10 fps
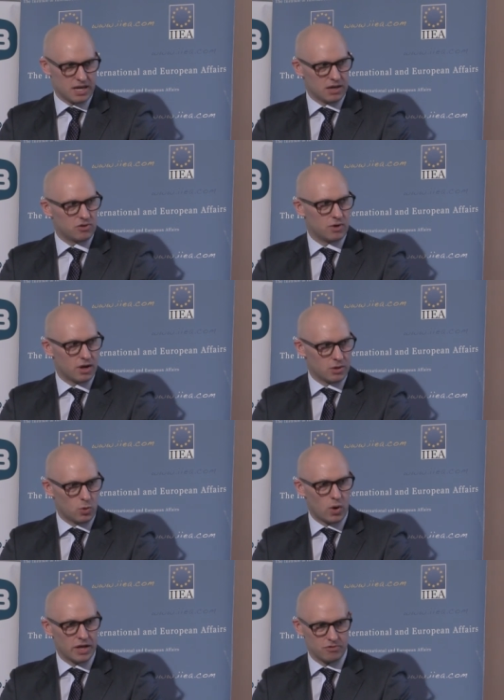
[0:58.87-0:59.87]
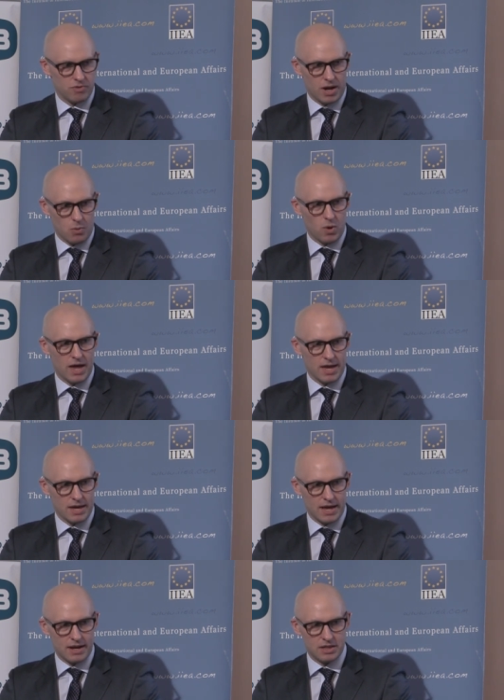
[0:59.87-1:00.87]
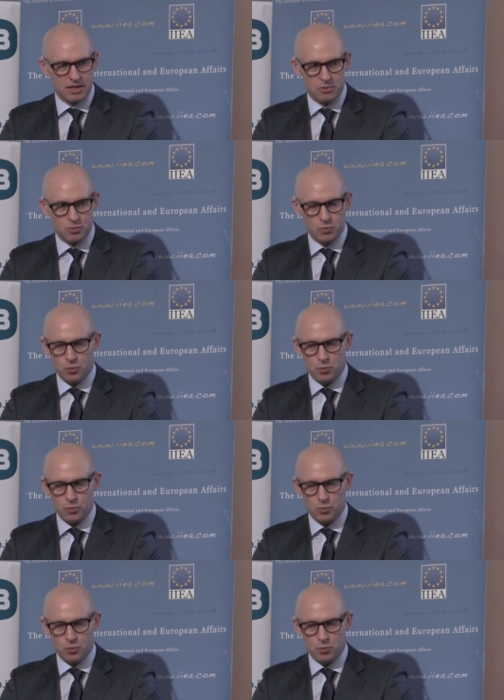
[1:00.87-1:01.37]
it in quite the right way. And I think